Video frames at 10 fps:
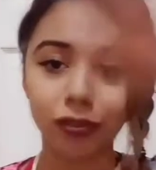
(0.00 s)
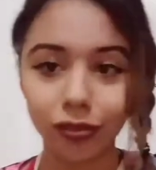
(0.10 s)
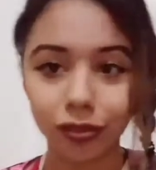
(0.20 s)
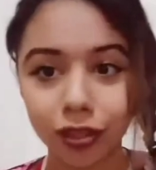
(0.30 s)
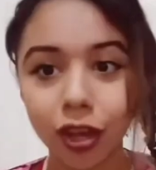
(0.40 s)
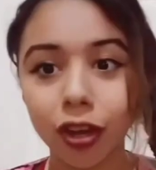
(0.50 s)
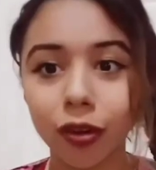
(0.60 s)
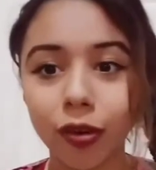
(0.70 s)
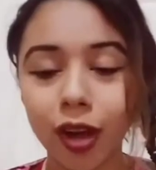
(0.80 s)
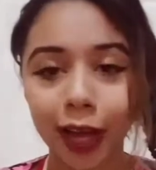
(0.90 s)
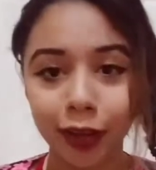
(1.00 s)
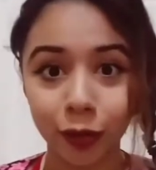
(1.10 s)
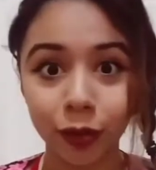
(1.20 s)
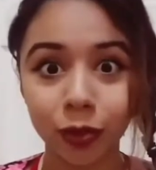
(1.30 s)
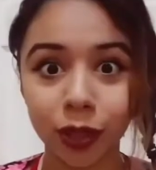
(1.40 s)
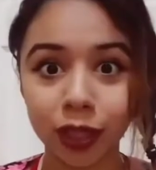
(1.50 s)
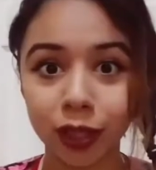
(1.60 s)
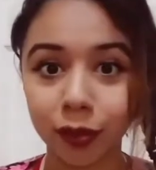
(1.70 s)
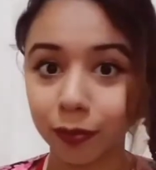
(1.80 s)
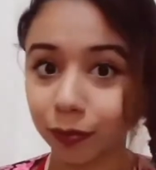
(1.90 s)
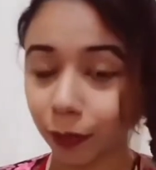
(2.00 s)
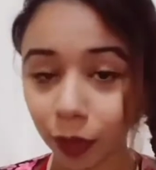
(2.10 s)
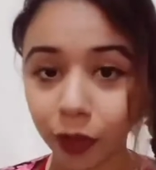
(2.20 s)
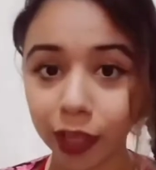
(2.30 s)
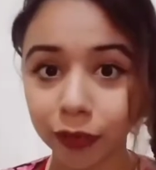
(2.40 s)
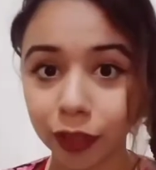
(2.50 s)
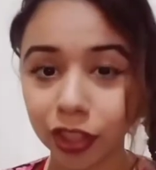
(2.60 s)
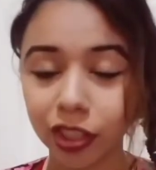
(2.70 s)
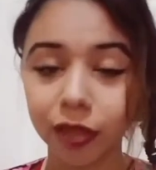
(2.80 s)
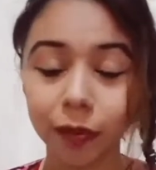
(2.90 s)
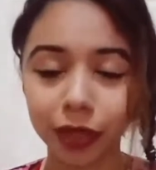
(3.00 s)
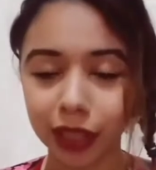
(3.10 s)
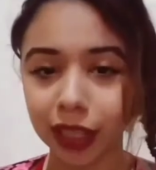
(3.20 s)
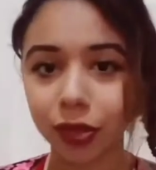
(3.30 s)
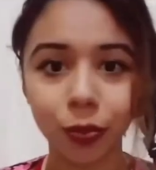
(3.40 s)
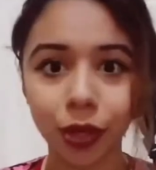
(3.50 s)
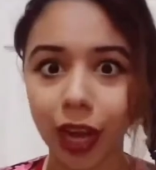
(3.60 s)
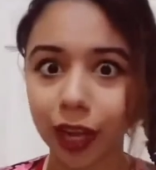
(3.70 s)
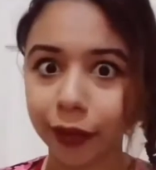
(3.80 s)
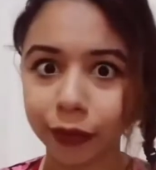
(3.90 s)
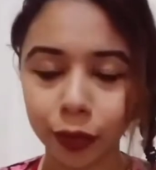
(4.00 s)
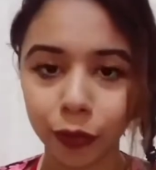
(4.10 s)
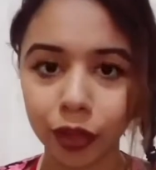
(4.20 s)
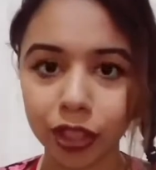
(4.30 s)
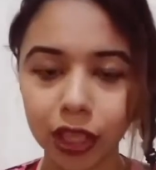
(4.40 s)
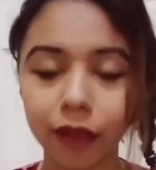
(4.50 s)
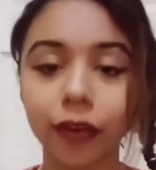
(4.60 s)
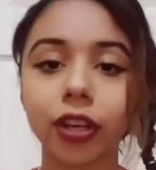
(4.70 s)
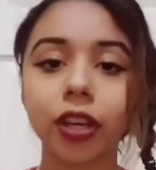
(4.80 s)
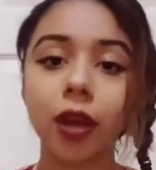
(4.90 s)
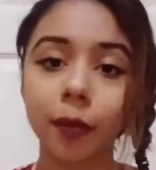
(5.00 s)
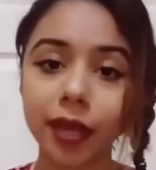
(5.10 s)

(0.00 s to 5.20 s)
So, I don't know which one is the correct version, but that's what 2 versions I've heard.